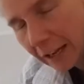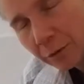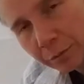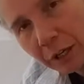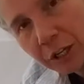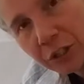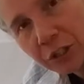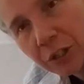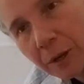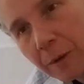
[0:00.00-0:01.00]
hand
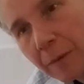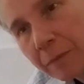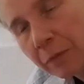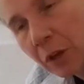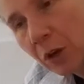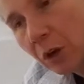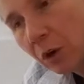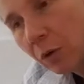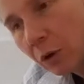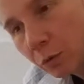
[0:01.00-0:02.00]
brush
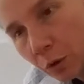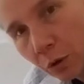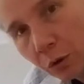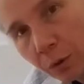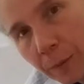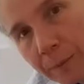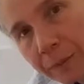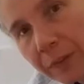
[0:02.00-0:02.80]
or roll